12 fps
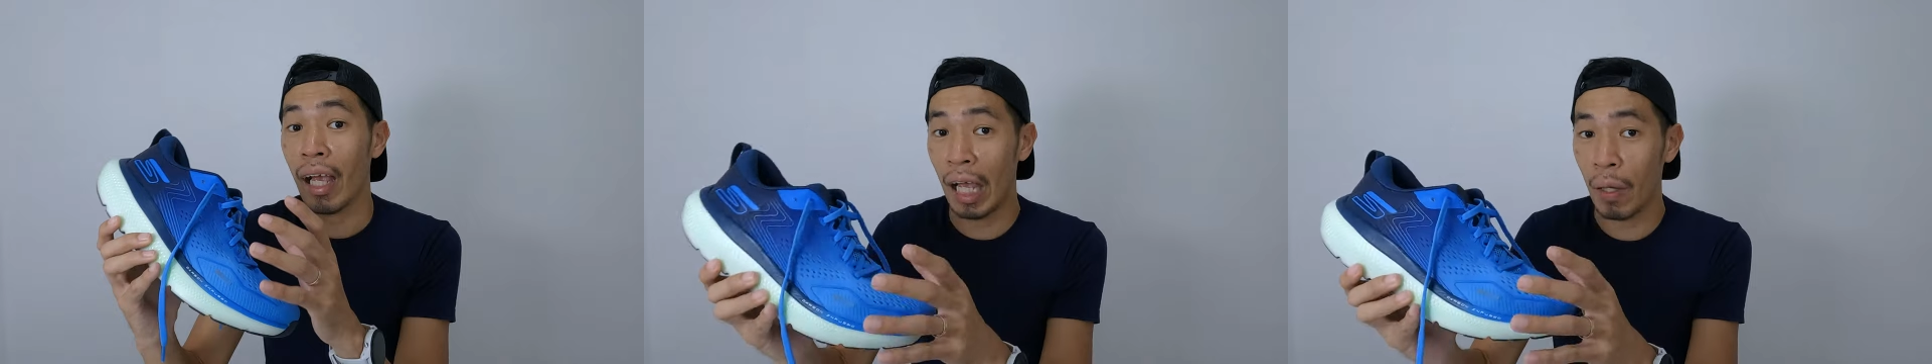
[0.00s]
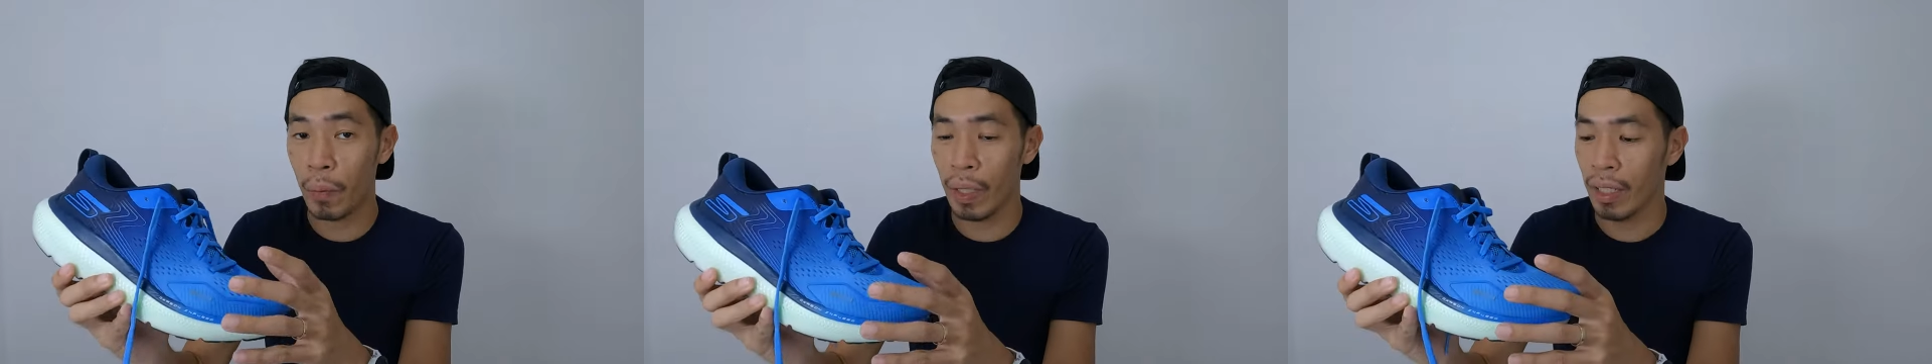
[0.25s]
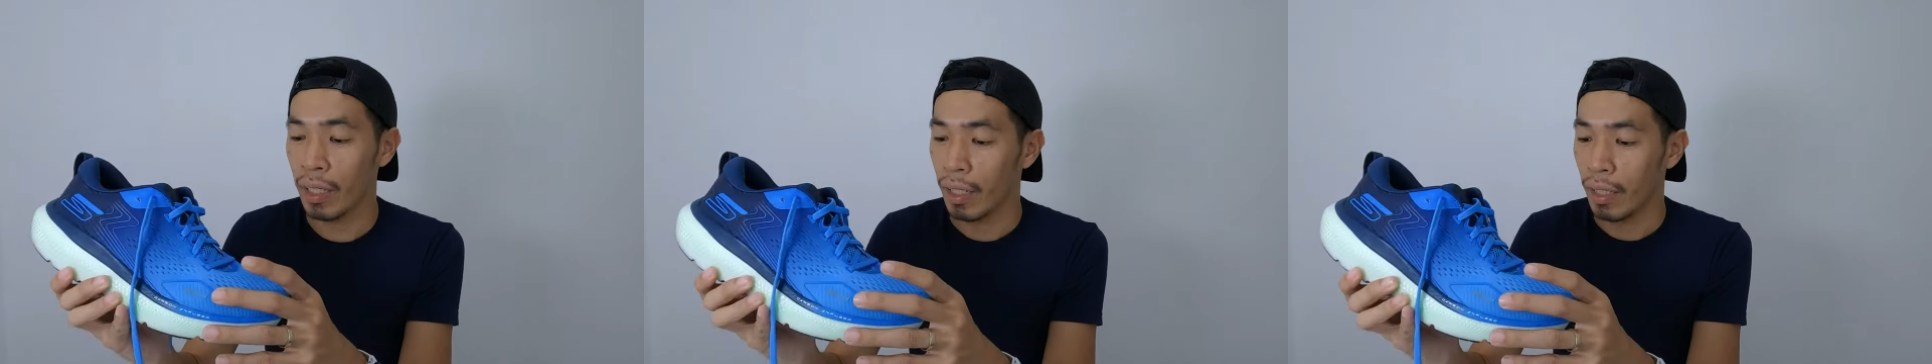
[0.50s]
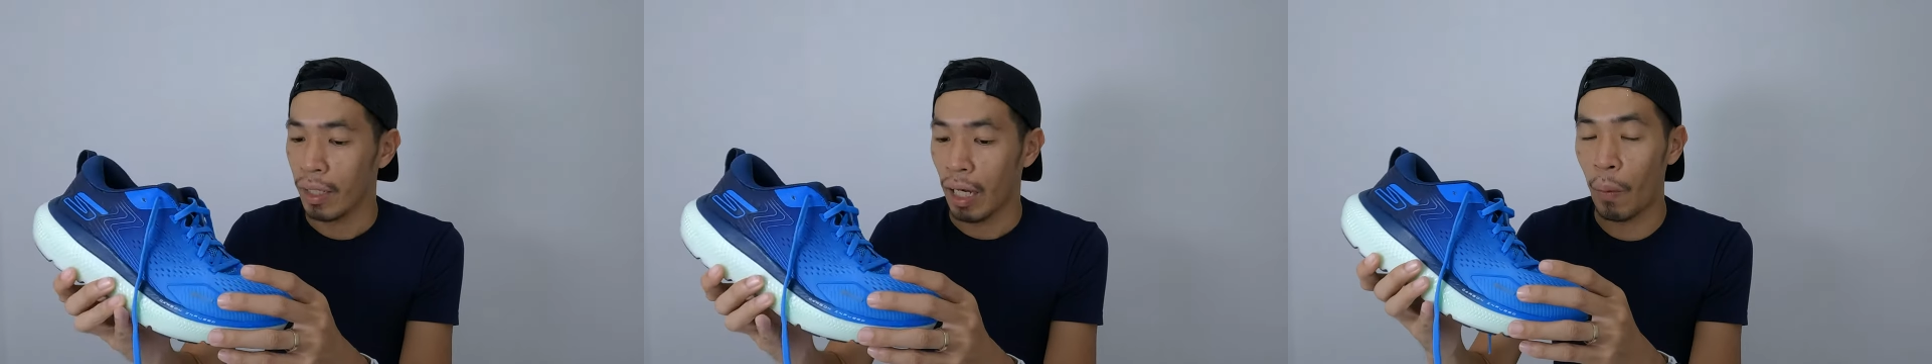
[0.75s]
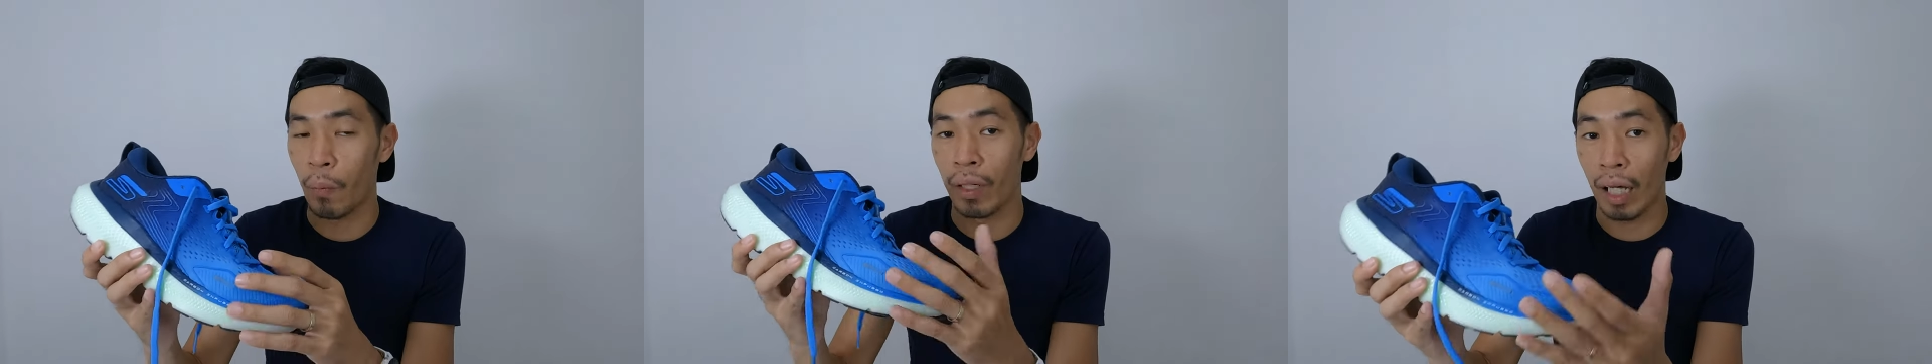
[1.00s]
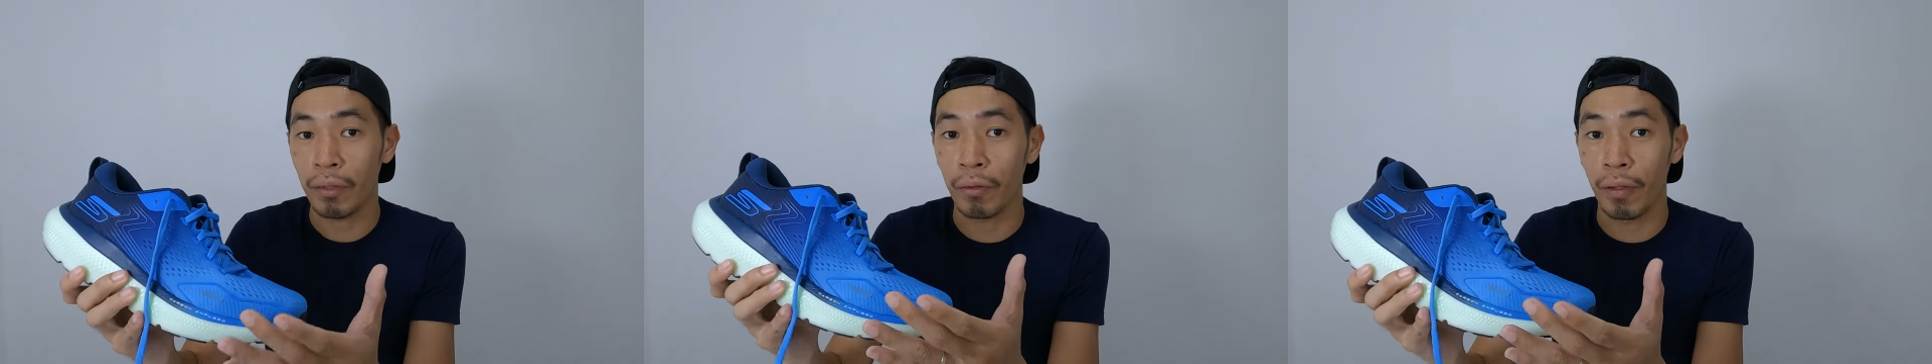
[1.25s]
heavy, I would
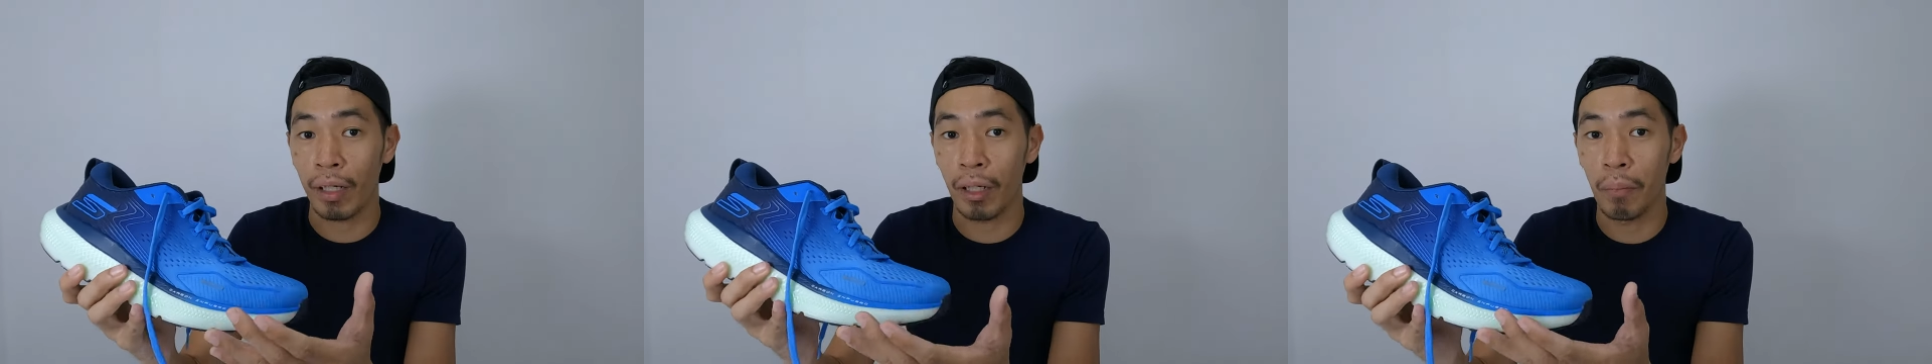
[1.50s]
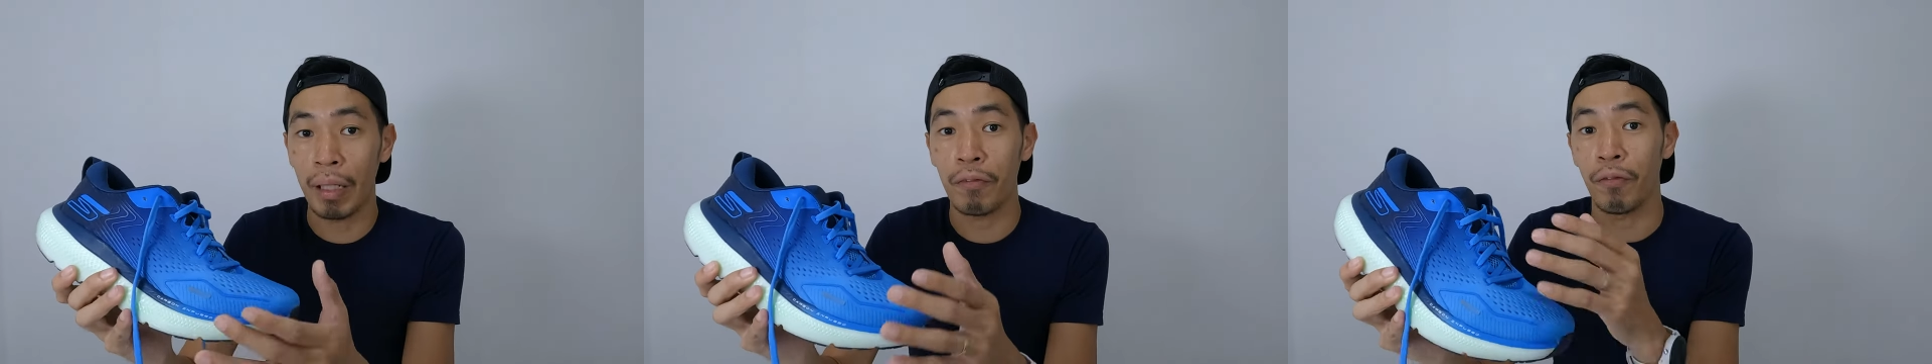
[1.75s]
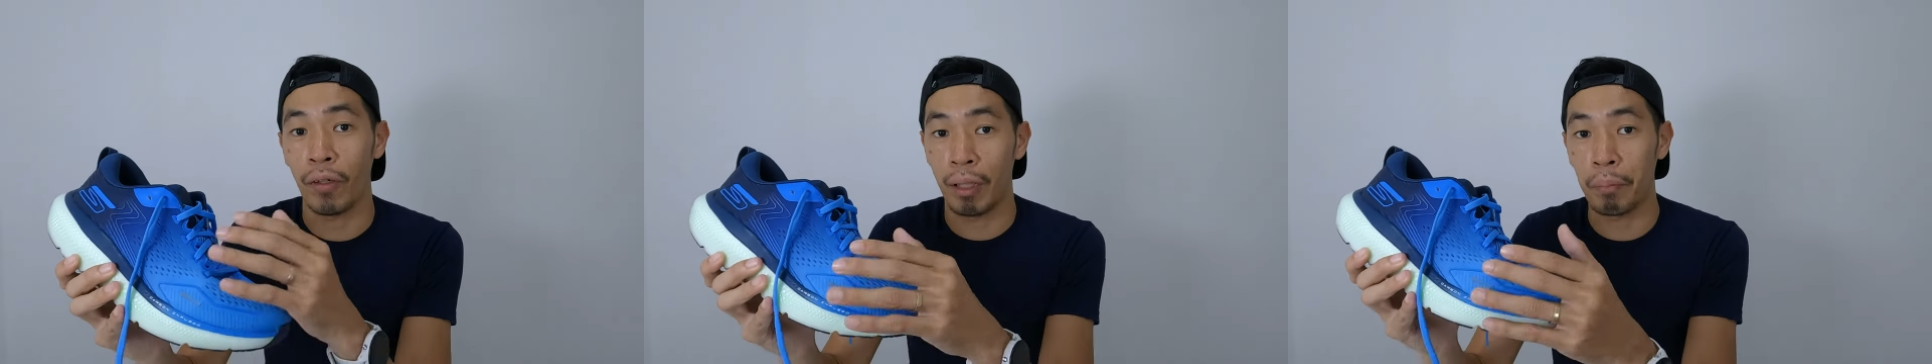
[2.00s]
like to recommend for